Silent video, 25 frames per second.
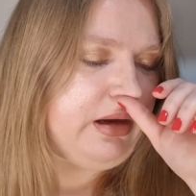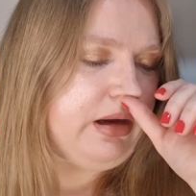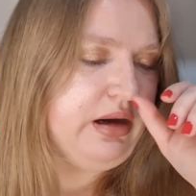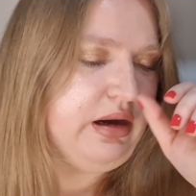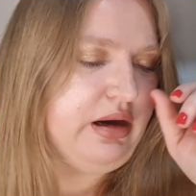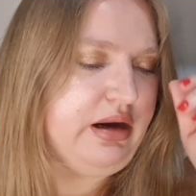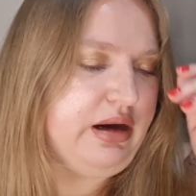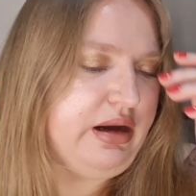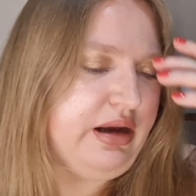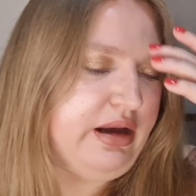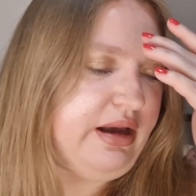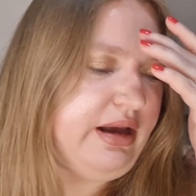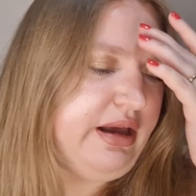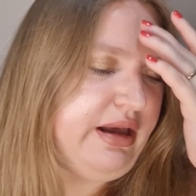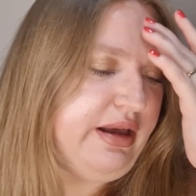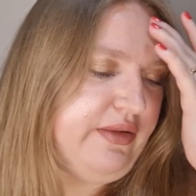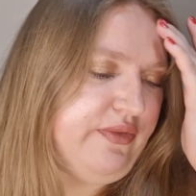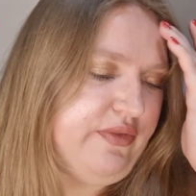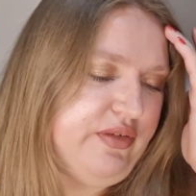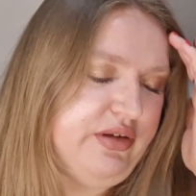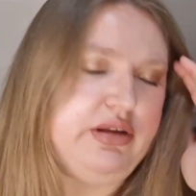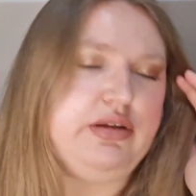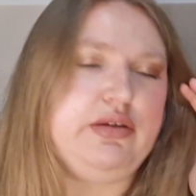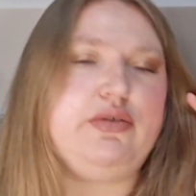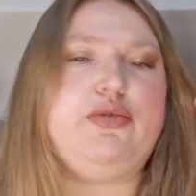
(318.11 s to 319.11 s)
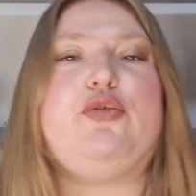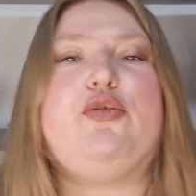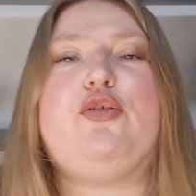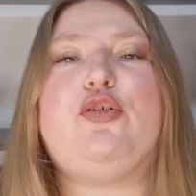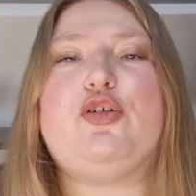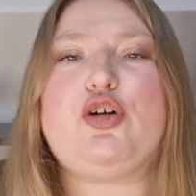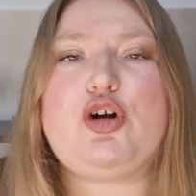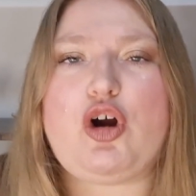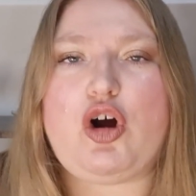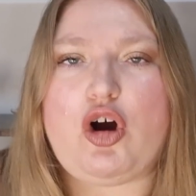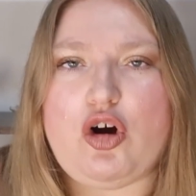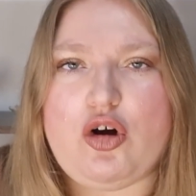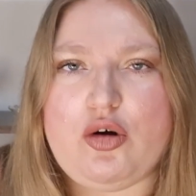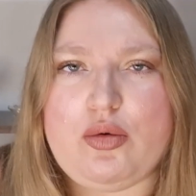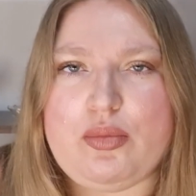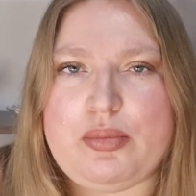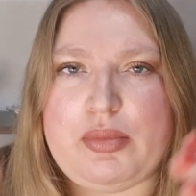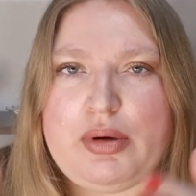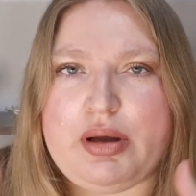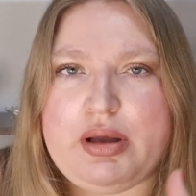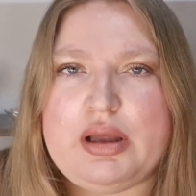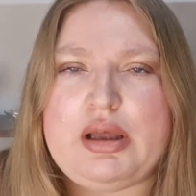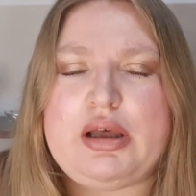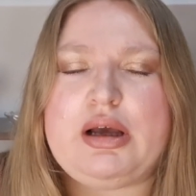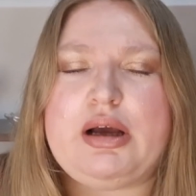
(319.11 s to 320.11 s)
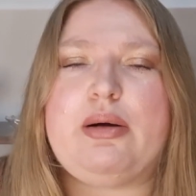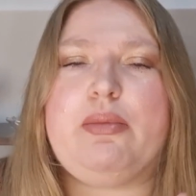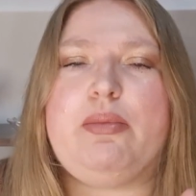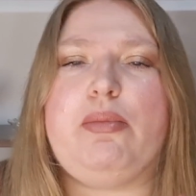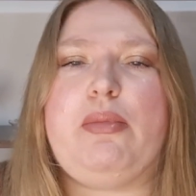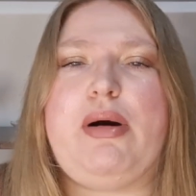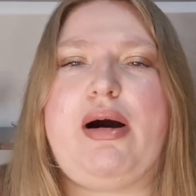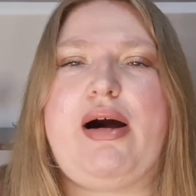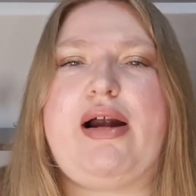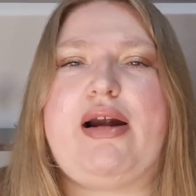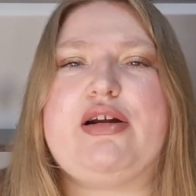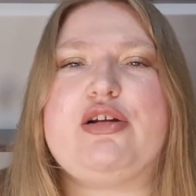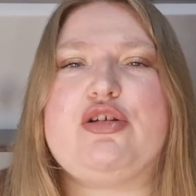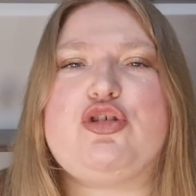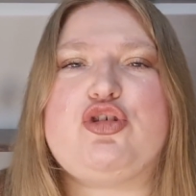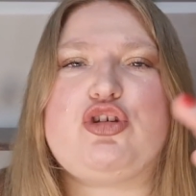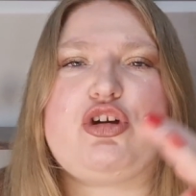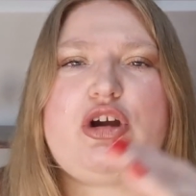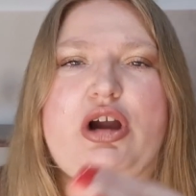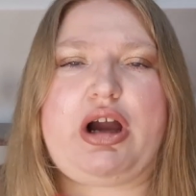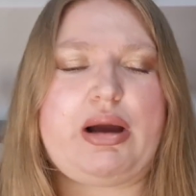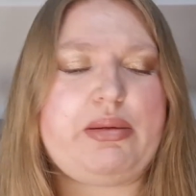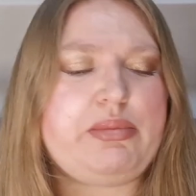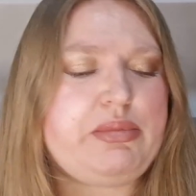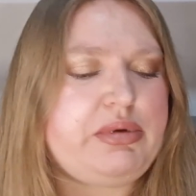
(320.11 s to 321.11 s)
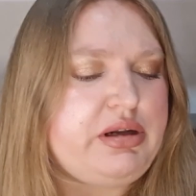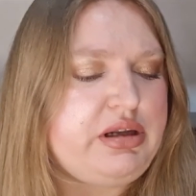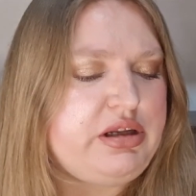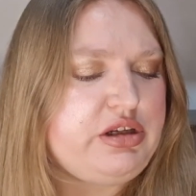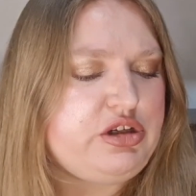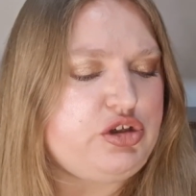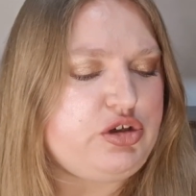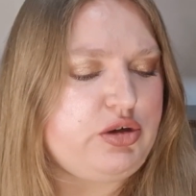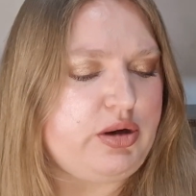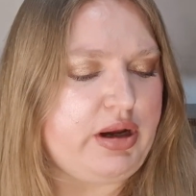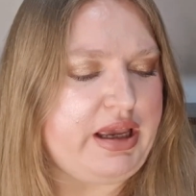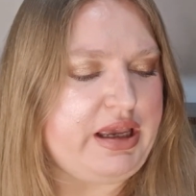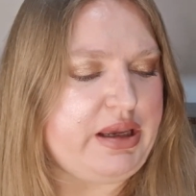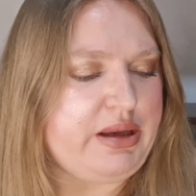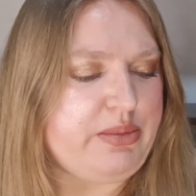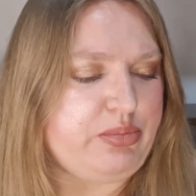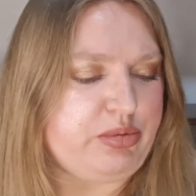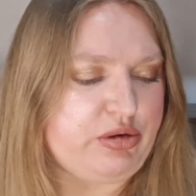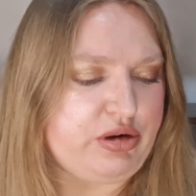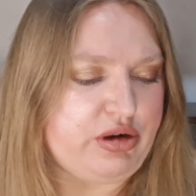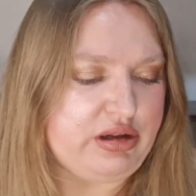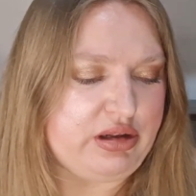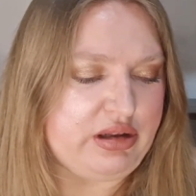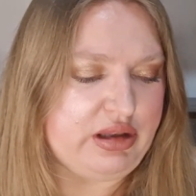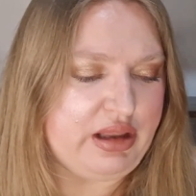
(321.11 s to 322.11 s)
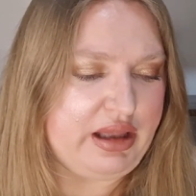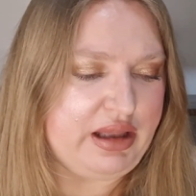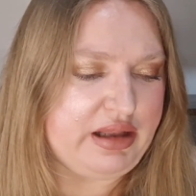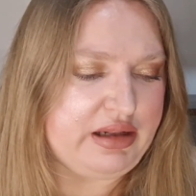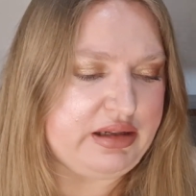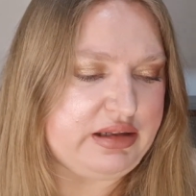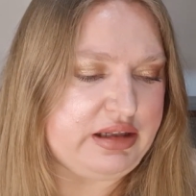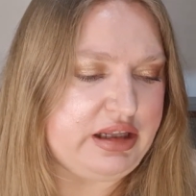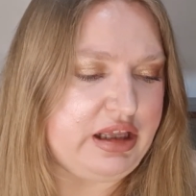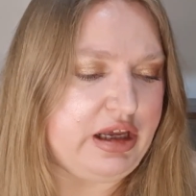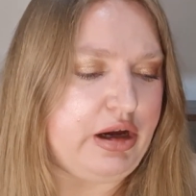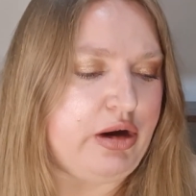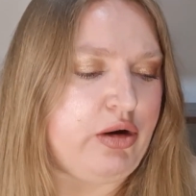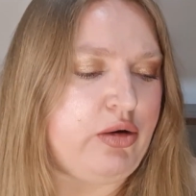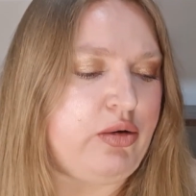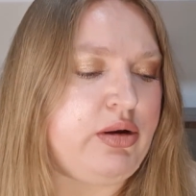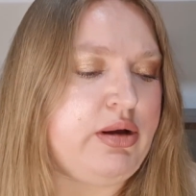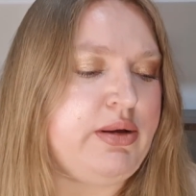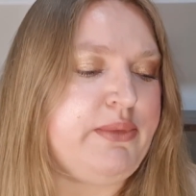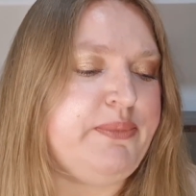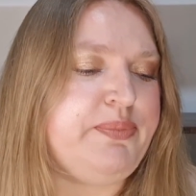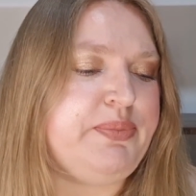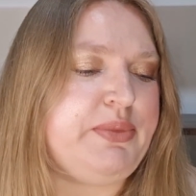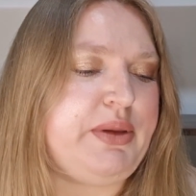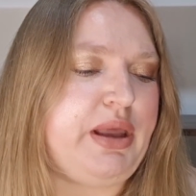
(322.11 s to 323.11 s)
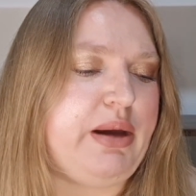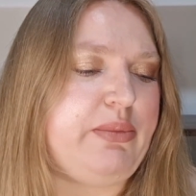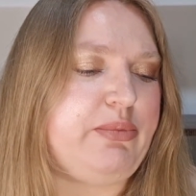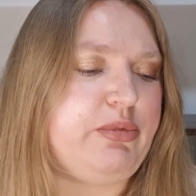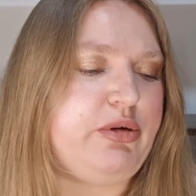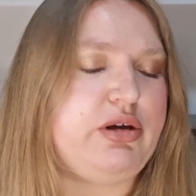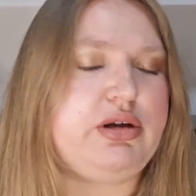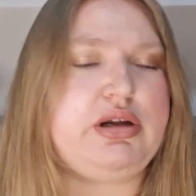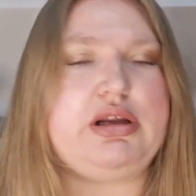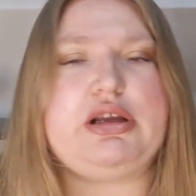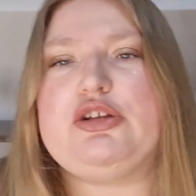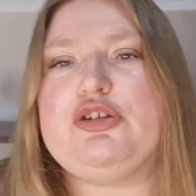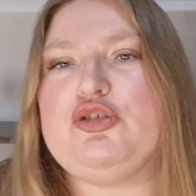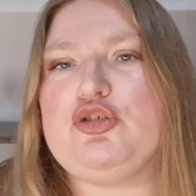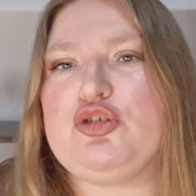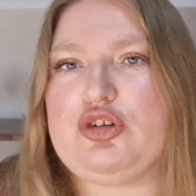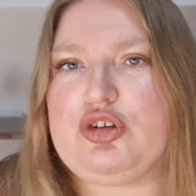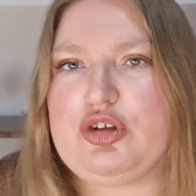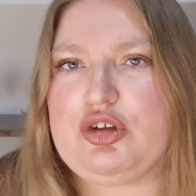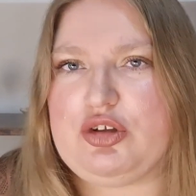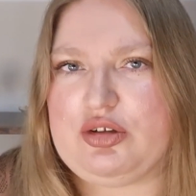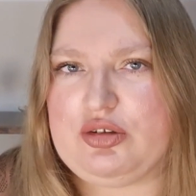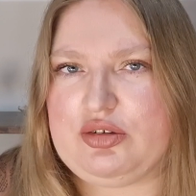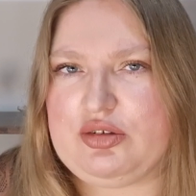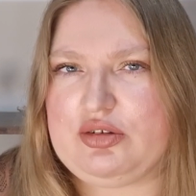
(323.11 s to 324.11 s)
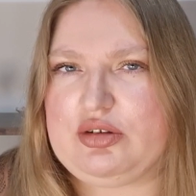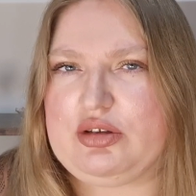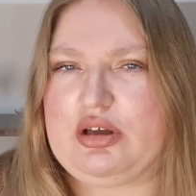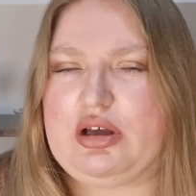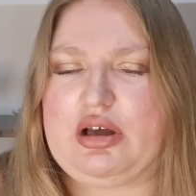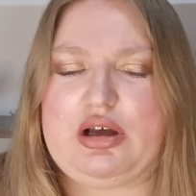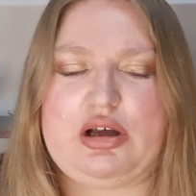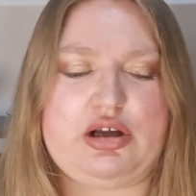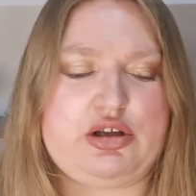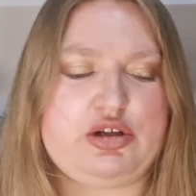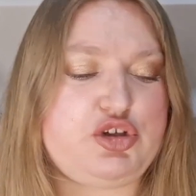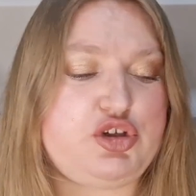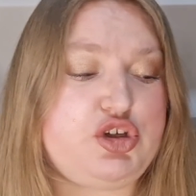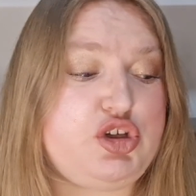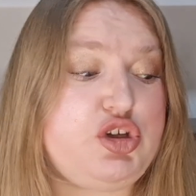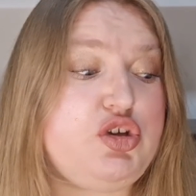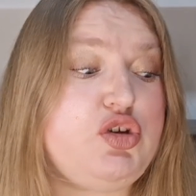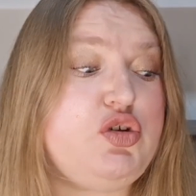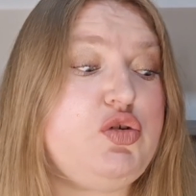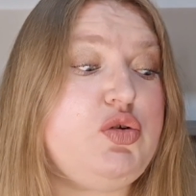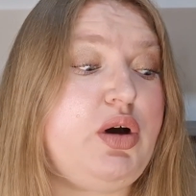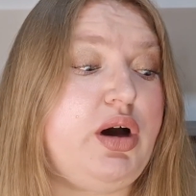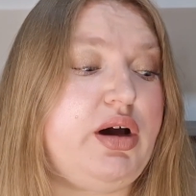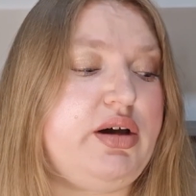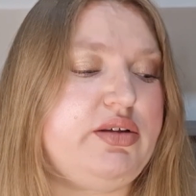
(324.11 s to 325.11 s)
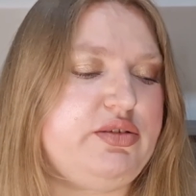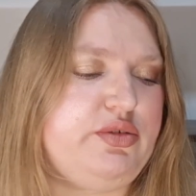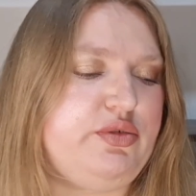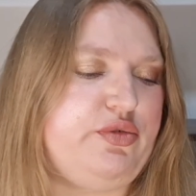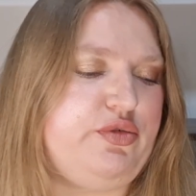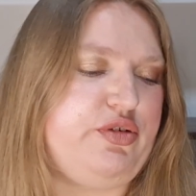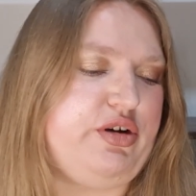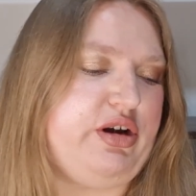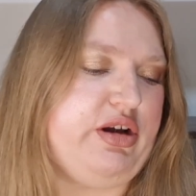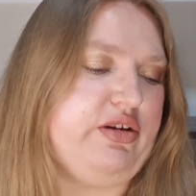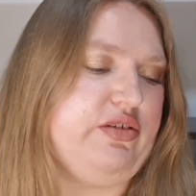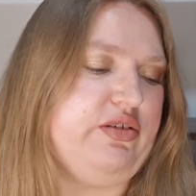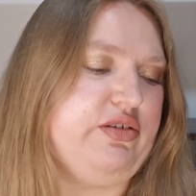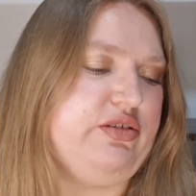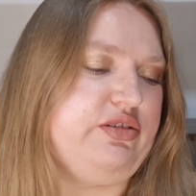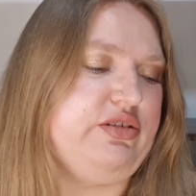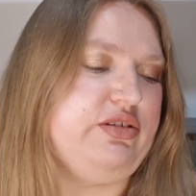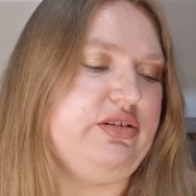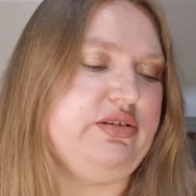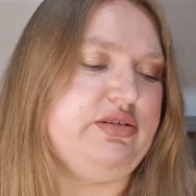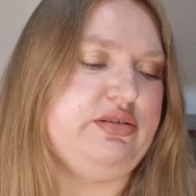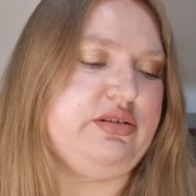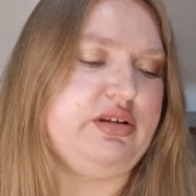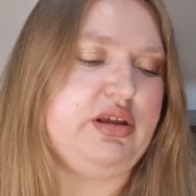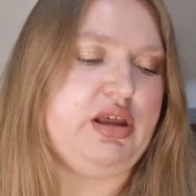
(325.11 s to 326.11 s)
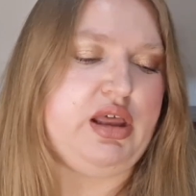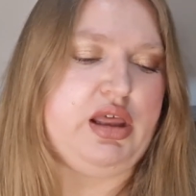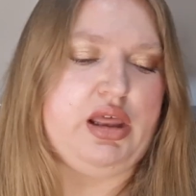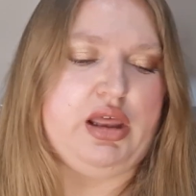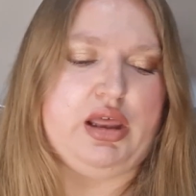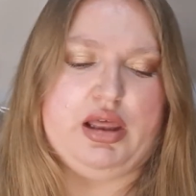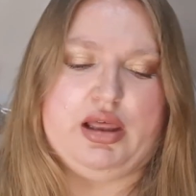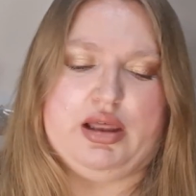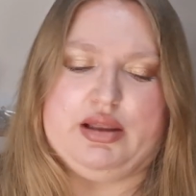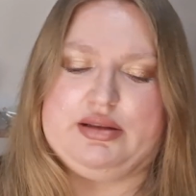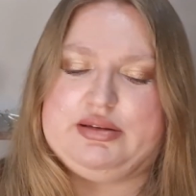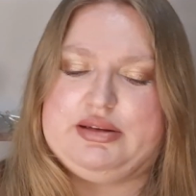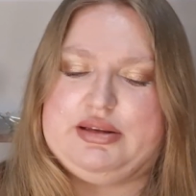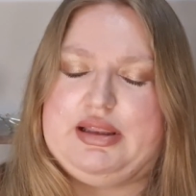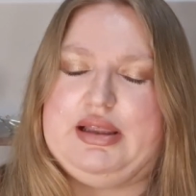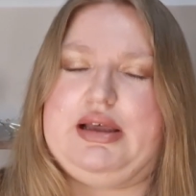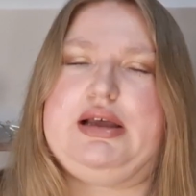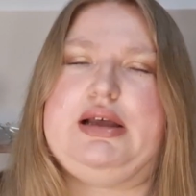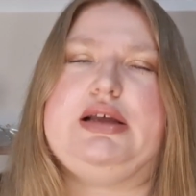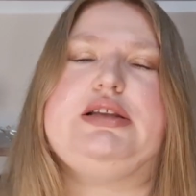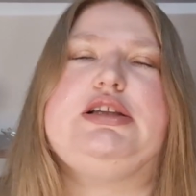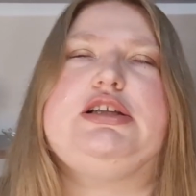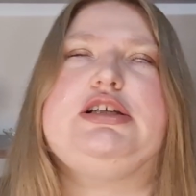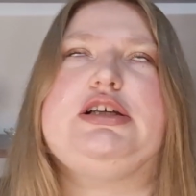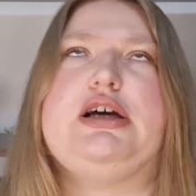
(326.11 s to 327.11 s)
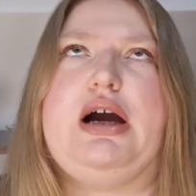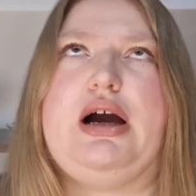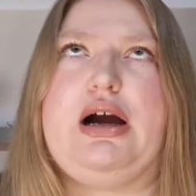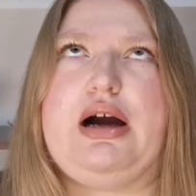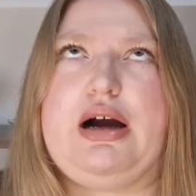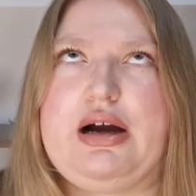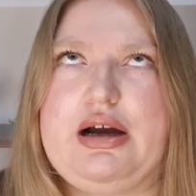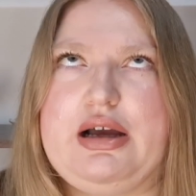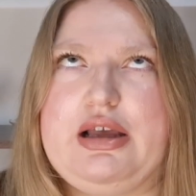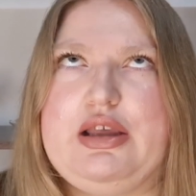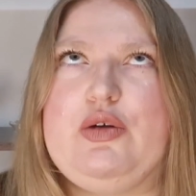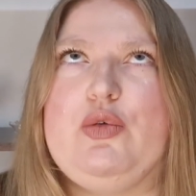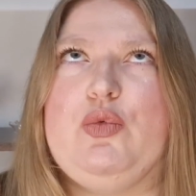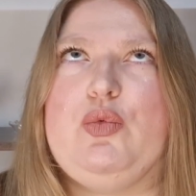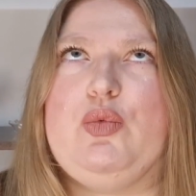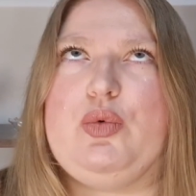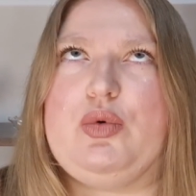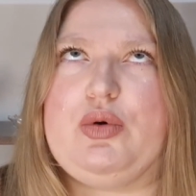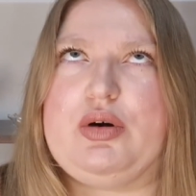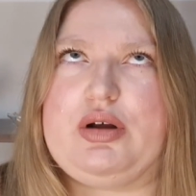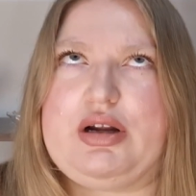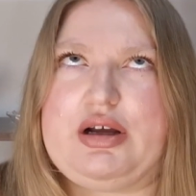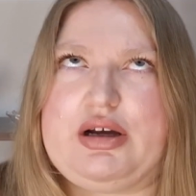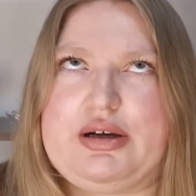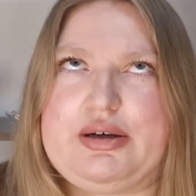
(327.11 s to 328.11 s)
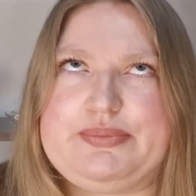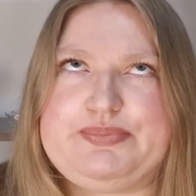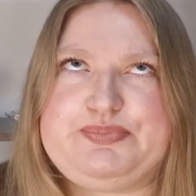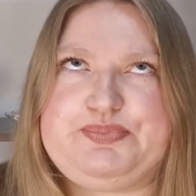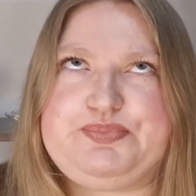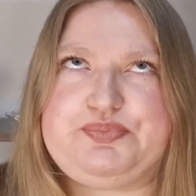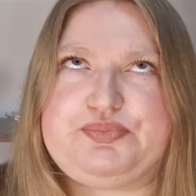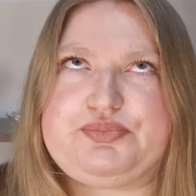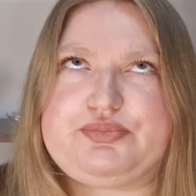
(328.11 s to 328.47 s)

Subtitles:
having from March coming into April, and now I'm gonna introduce two other fragrances that I wanna